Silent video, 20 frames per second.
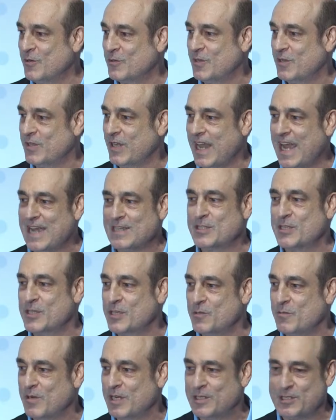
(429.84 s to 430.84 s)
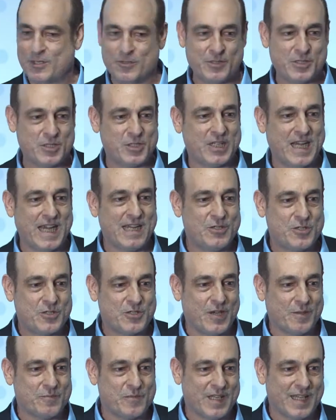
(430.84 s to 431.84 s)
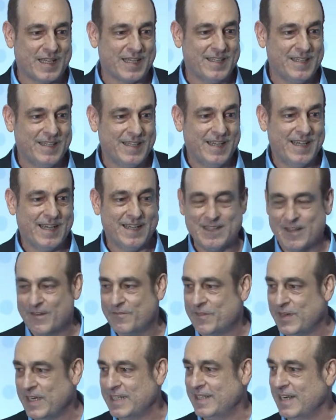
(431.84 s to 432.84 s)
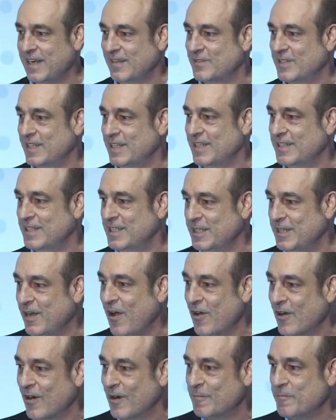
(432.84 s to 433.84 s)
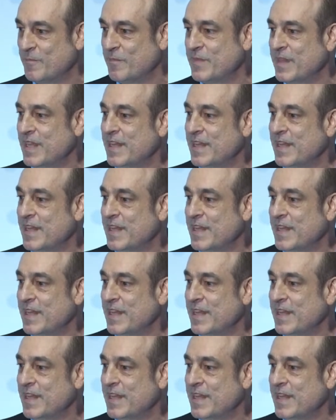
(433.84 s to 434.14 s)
the last thing you want to do is change something and then find out that it did harm.